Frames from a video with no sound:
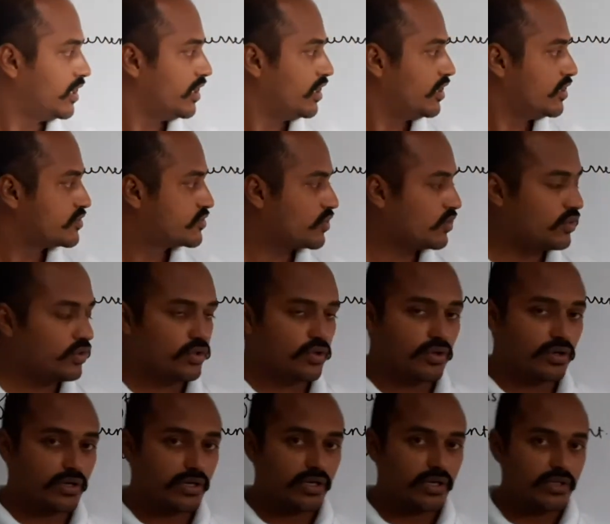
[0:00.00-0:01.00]

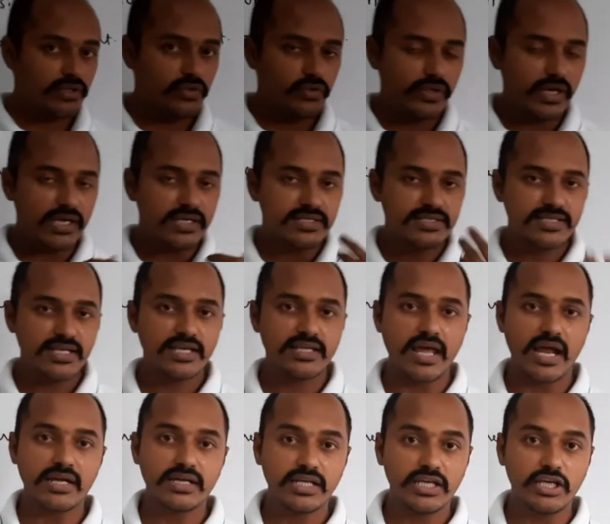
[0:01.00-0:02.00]
So you can say
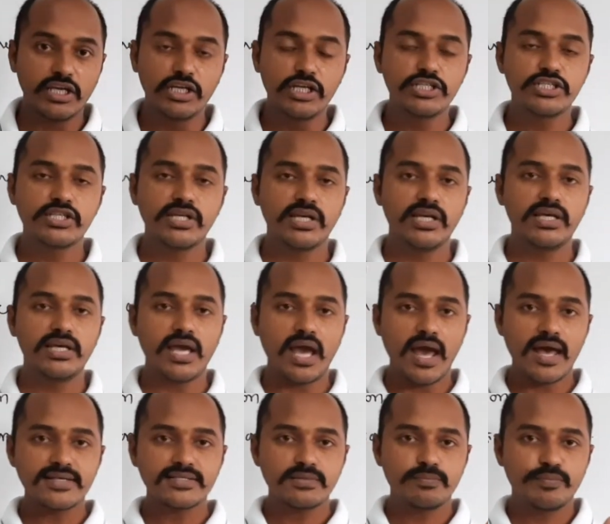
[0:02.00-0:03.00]
that initially,
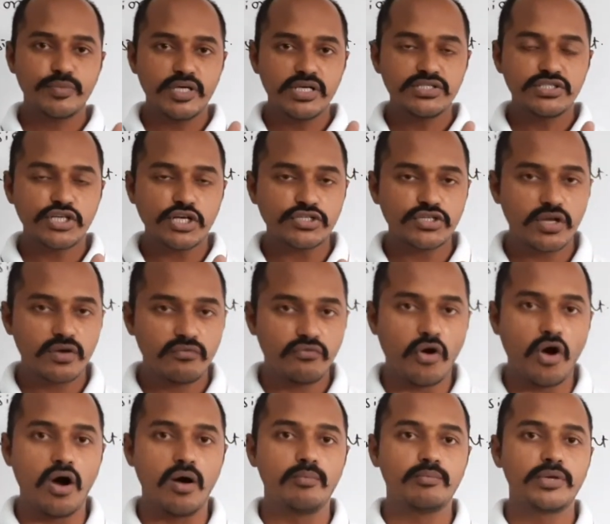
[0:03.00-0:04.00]
as the p-n junction
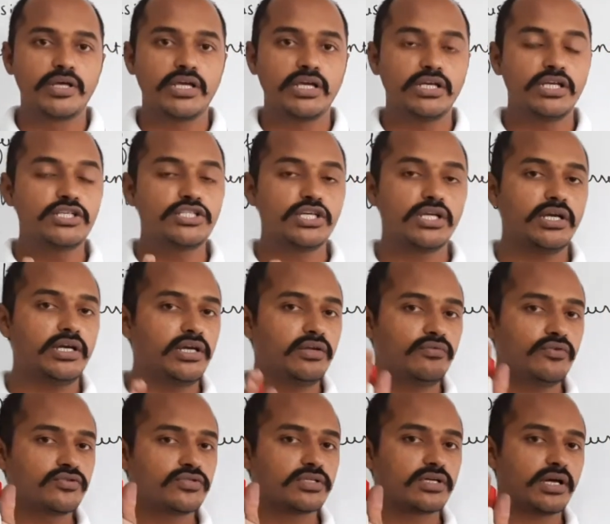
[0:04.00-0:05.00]
formed, initially
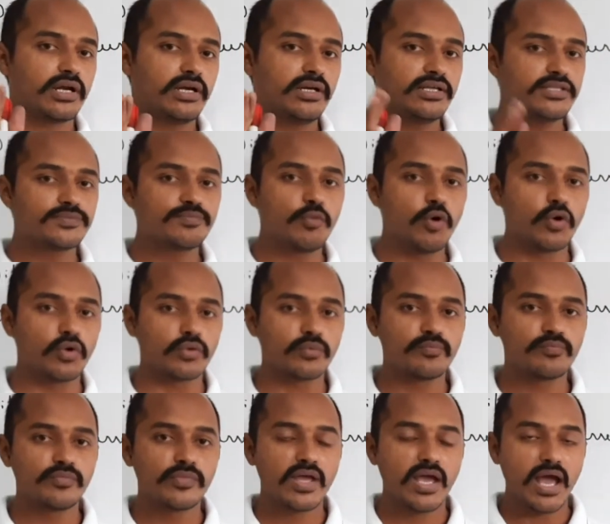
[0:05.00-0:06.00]
diffusion current is more.